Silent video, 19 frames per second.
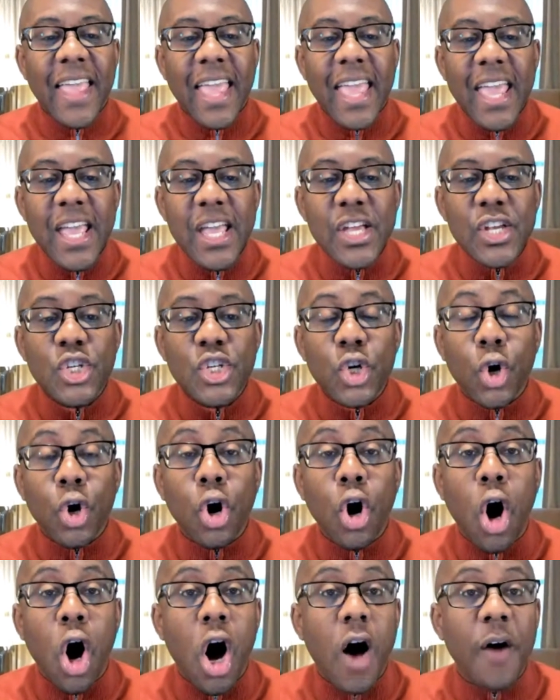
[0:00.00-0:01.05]
Is your
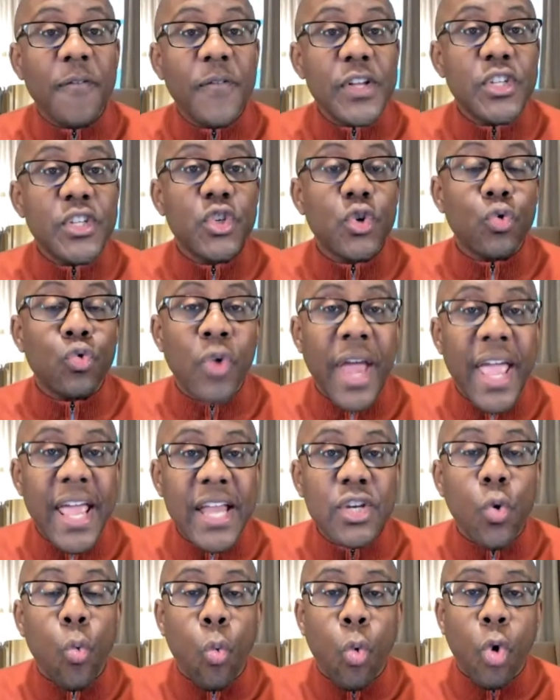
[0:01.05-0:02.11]
office
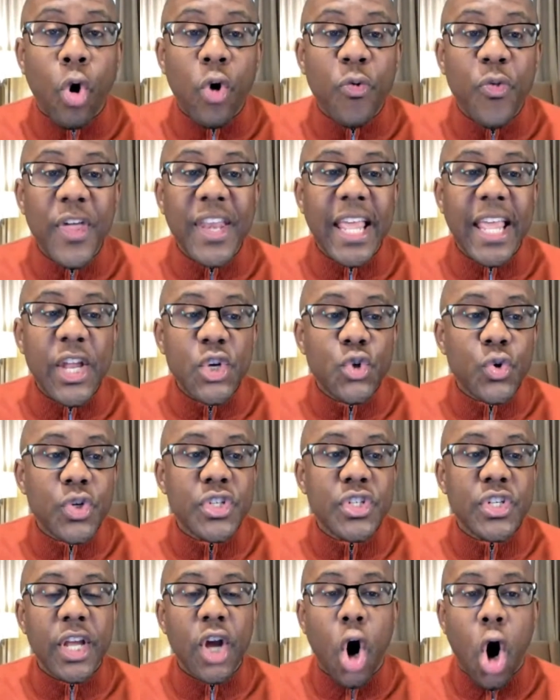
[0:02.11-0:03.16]
rent worth it?
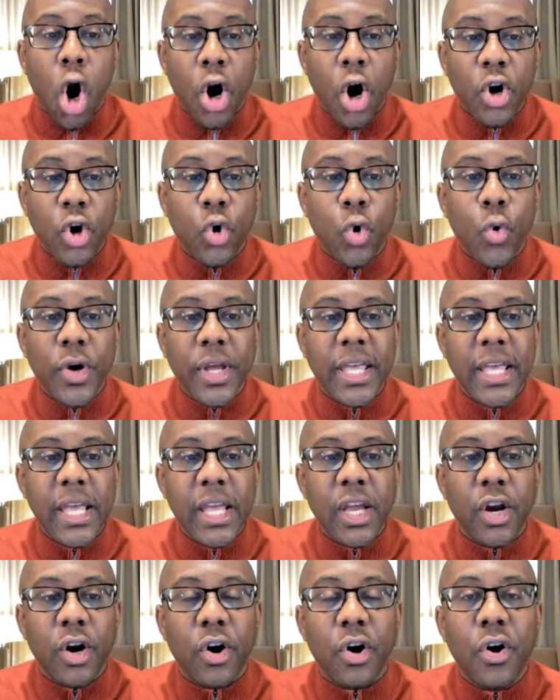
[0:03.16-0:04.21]
Interesting article
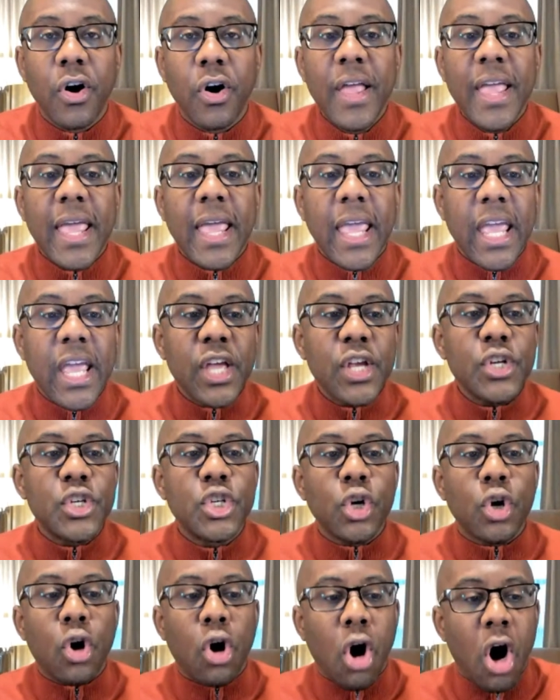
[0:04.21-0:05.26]
here. Is
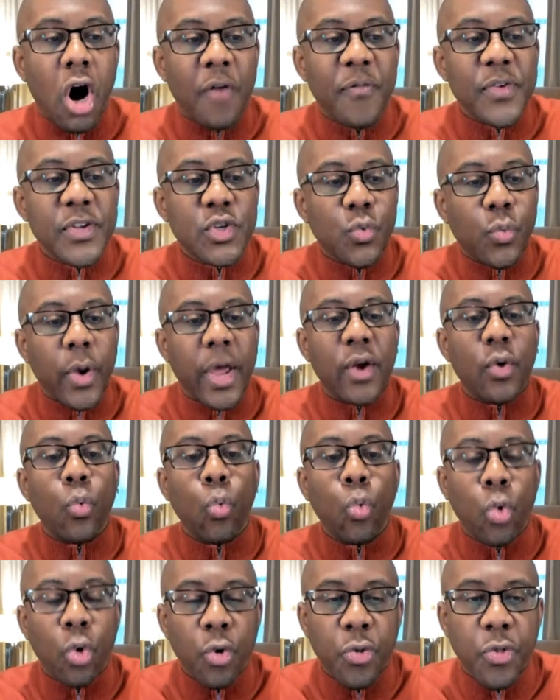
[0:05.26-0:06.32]
your office rent
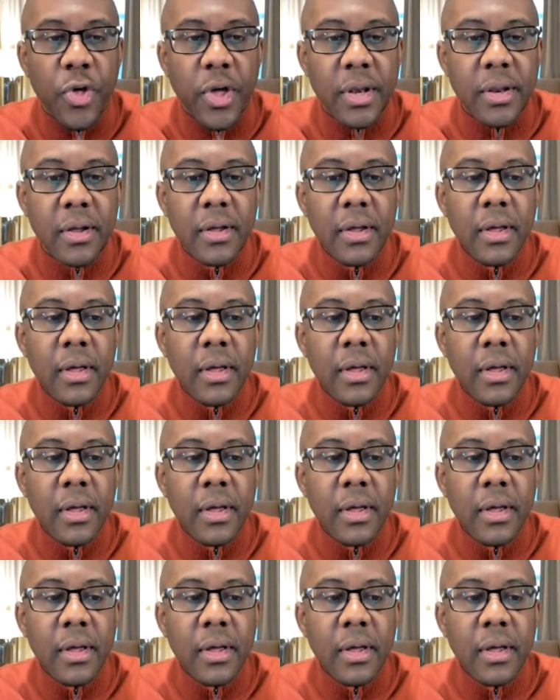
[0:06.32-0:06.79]
worth it?